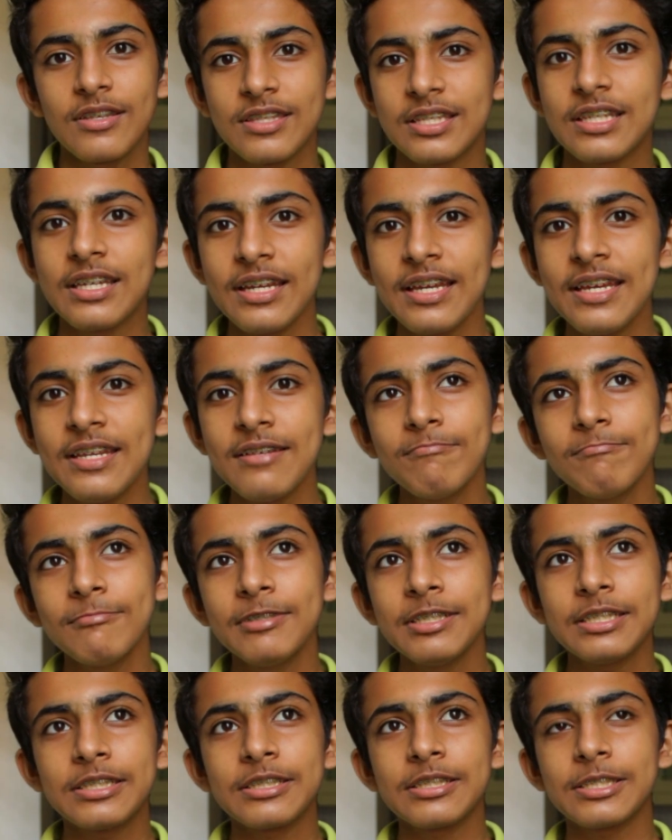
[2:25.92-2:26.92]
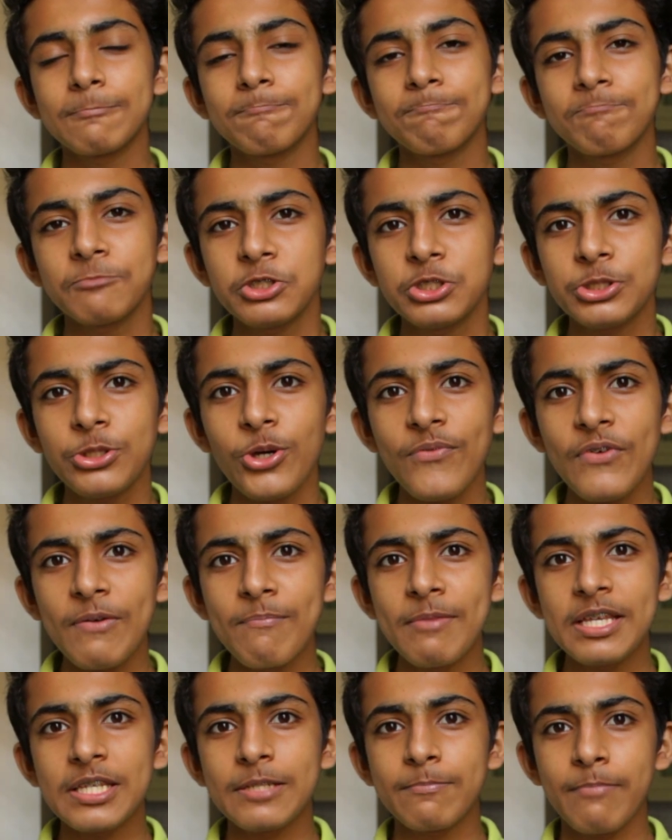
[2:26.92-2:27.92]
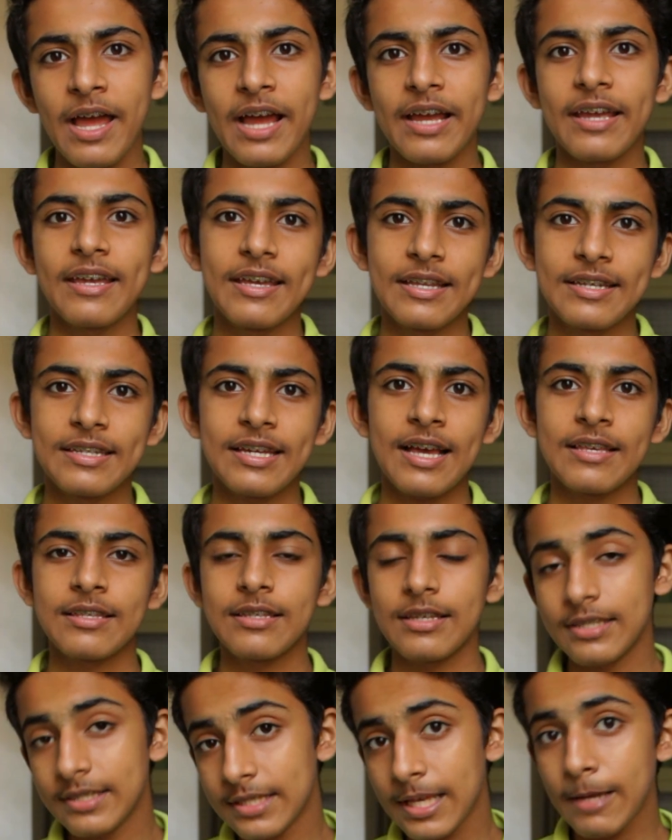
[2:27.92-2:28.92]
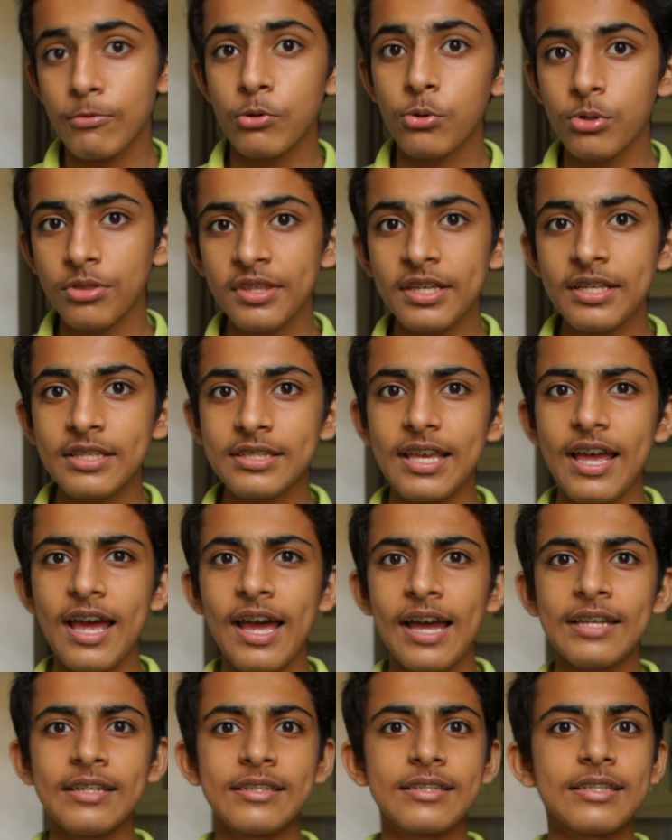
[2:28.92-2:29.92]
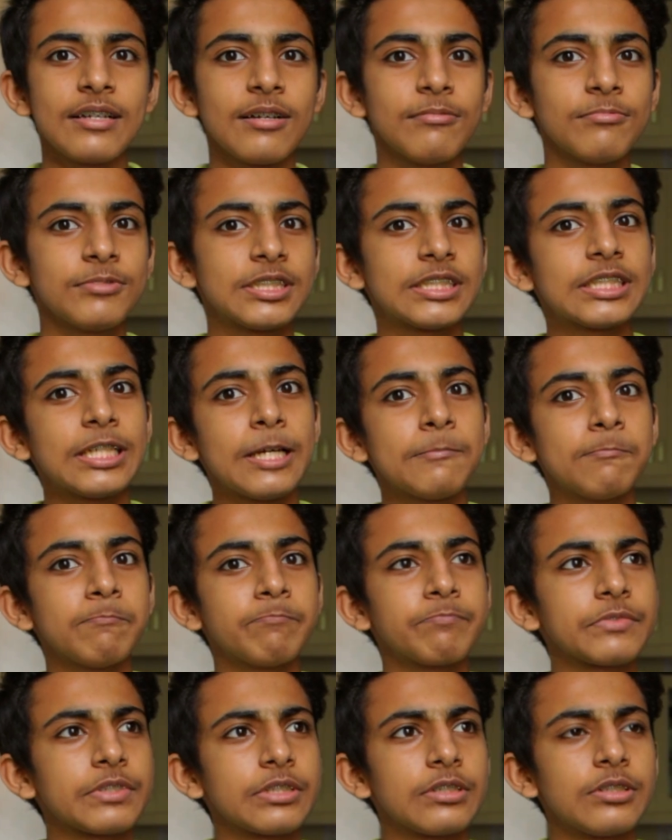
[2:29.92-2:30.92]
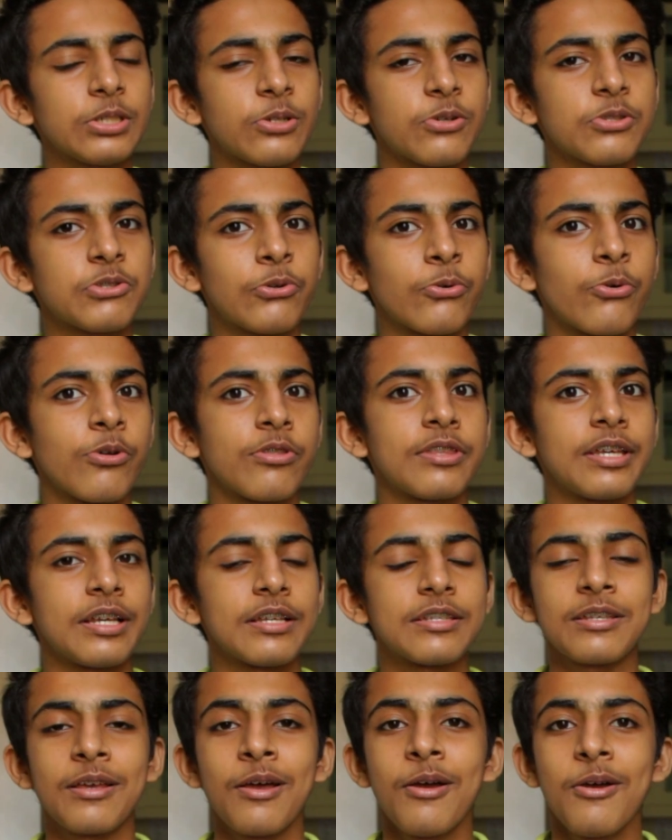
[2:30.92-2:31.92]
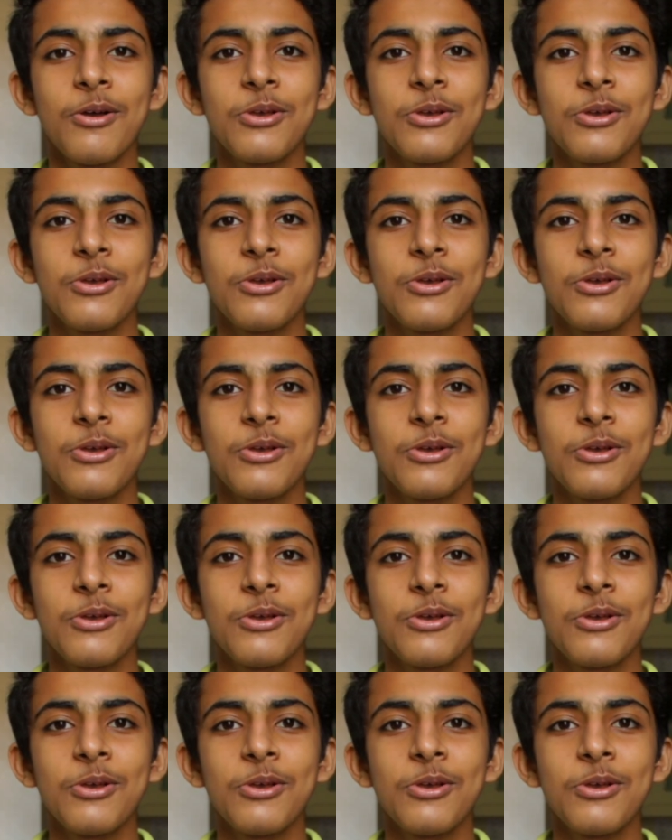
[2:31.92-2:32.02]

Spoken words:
Screen is sort of a mixed bag. It has some good things and some not so good things.